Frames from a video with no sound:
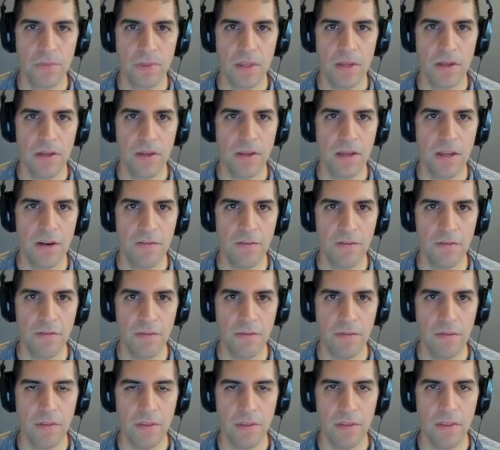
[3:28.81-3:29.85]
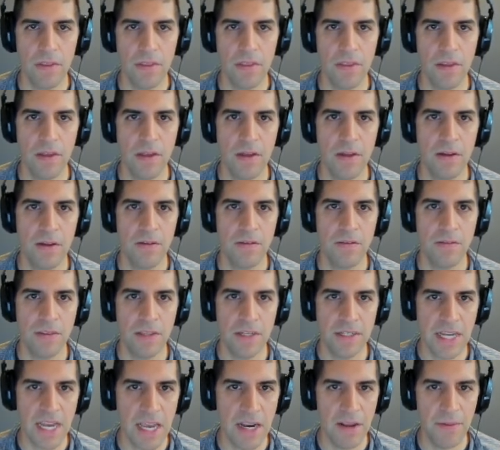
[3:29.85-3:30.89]
kind of the
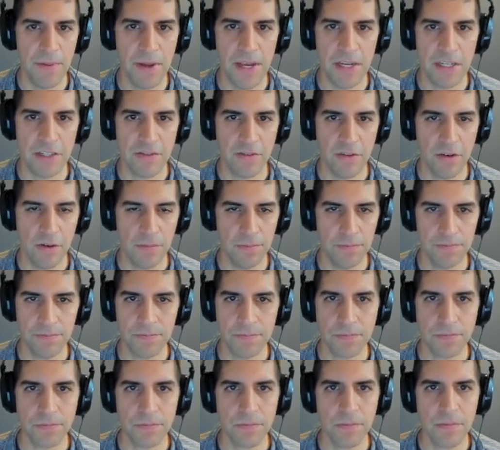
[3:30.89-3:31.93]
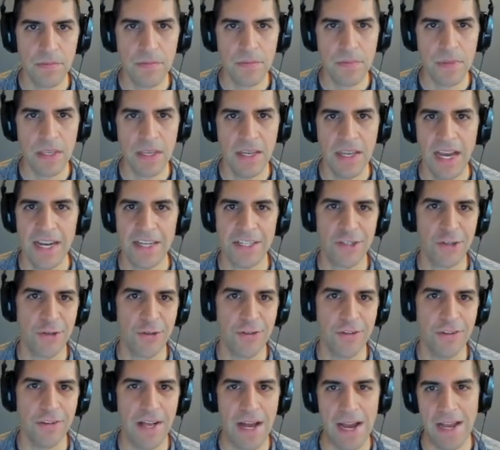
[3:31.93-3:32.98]
database from
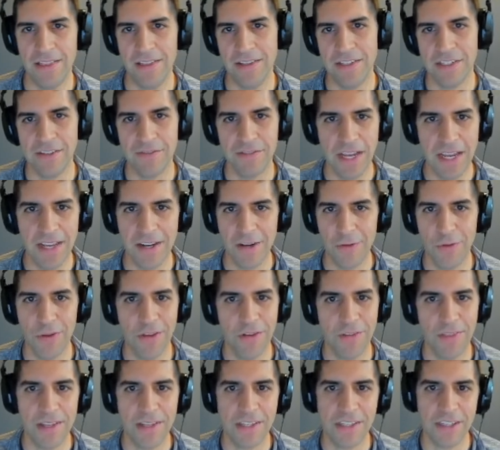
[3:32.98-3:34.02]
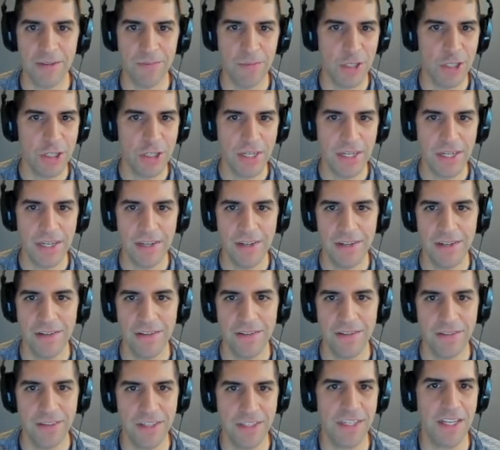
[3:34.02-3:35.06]
external islands of data, whether that's the machine and
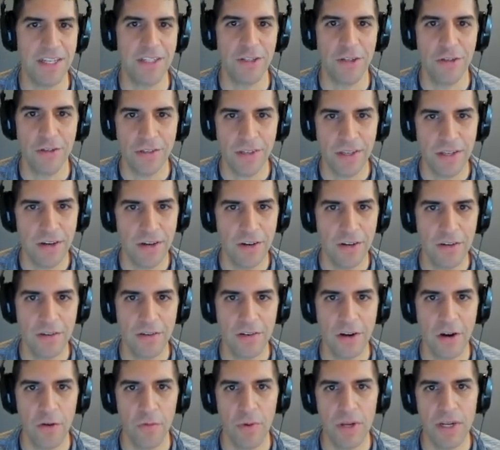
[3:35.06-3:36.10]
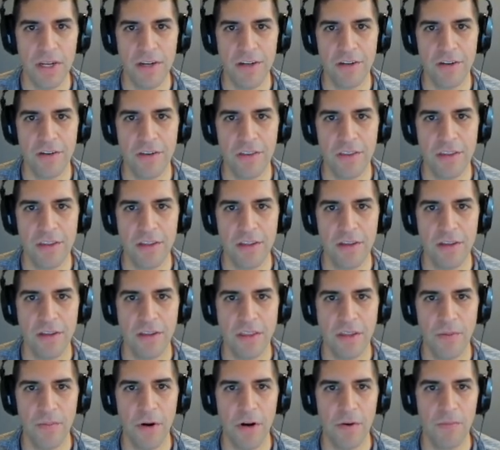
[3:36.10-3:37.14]
the sensors that are reading during
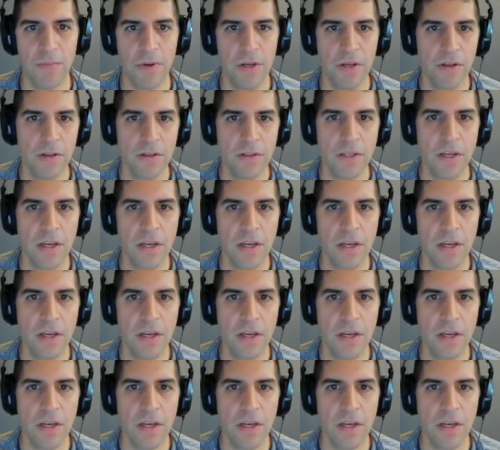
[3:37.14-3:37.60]
the part build,